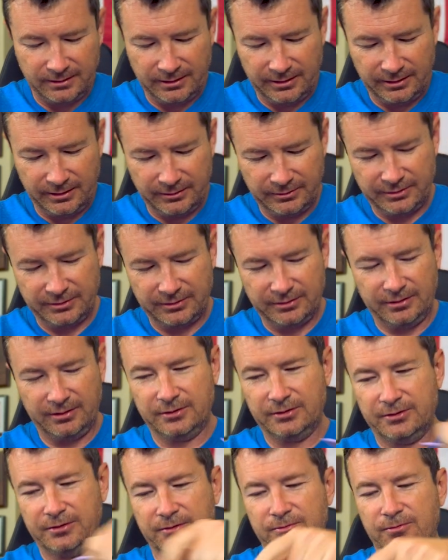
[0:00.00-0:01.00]
Here's
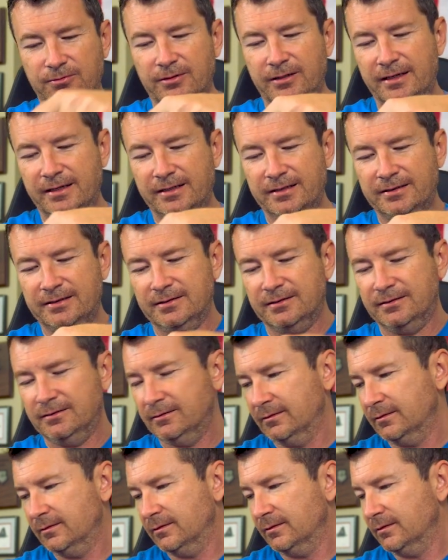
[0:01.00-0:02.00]
here's Renee's
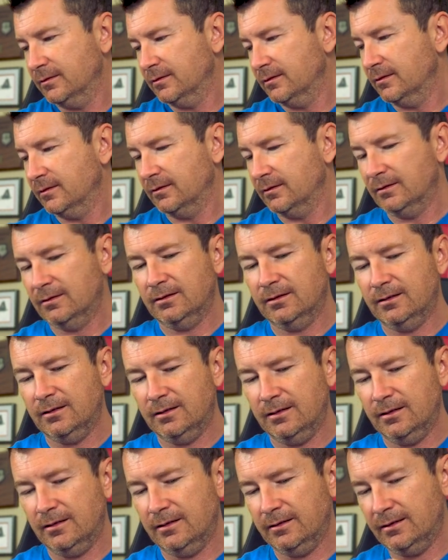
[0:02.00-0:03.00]

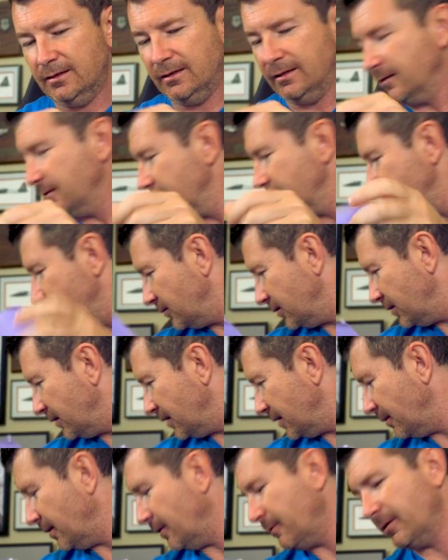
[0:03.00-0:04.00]
thing. What do you
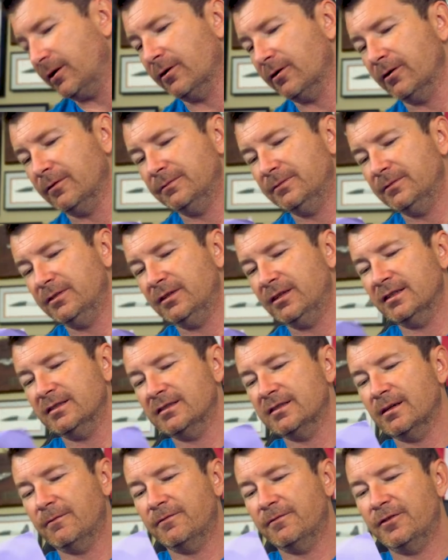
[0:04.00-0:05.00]
think, baby girl? You think it's
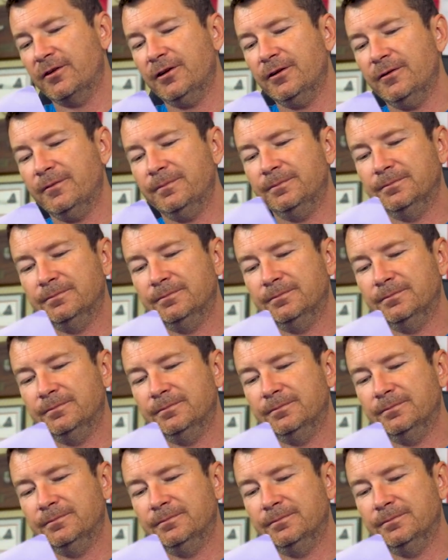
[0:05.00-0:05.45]
something for you?